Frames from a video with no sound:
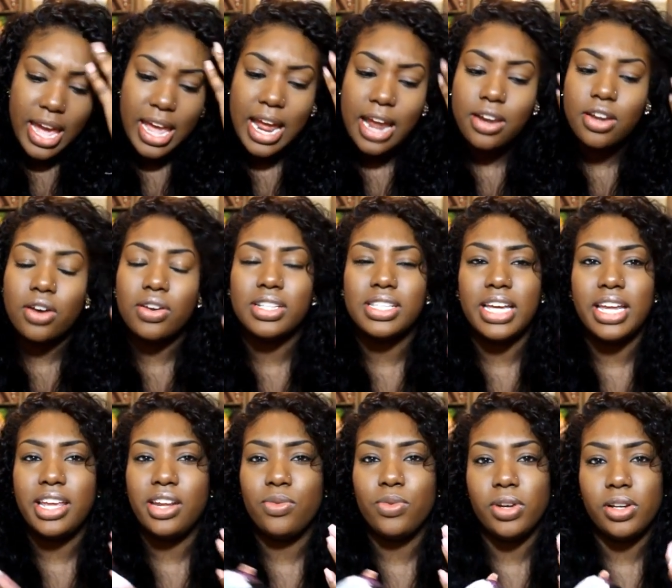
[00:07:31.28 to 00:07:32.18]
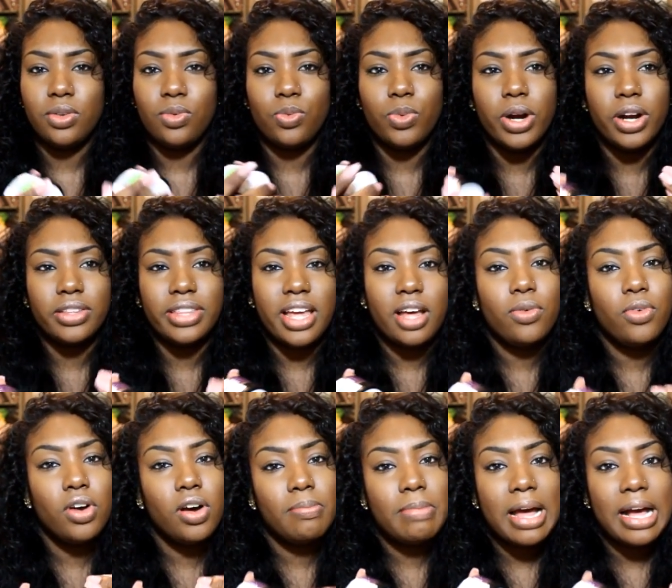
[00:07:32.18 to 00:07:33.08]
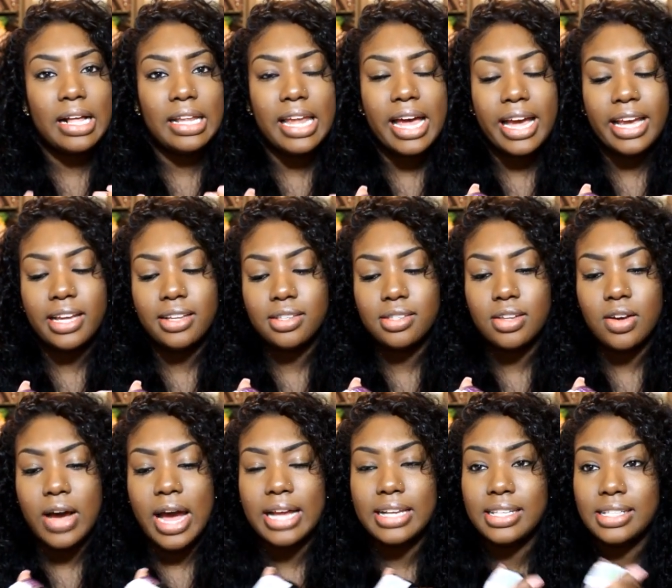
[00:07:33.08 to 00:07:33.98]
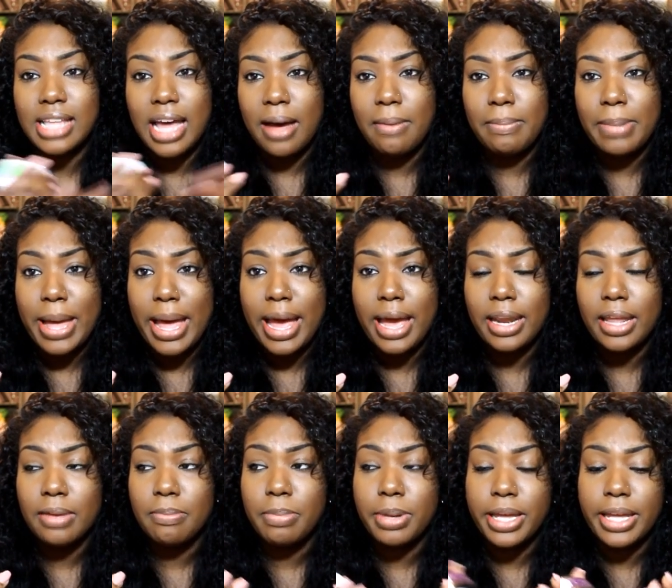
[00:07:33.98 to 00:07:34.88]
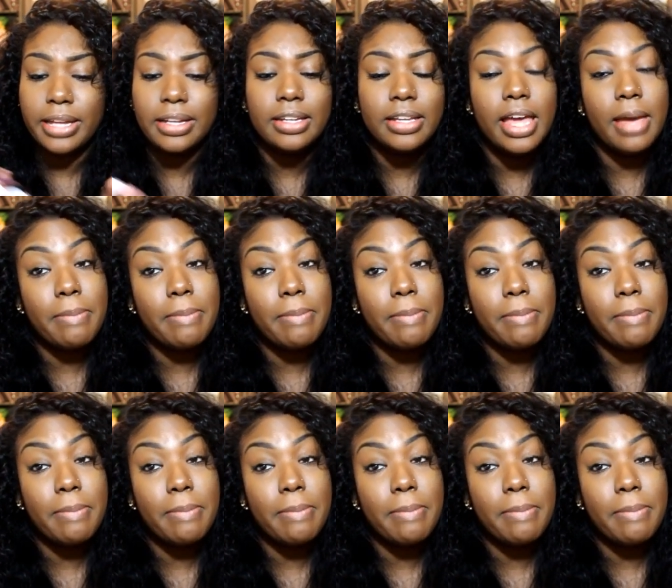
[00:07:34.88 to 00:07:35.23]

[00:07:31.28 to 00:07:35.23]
and I noticed it didn't really work that well on my clients so I stopped buying it but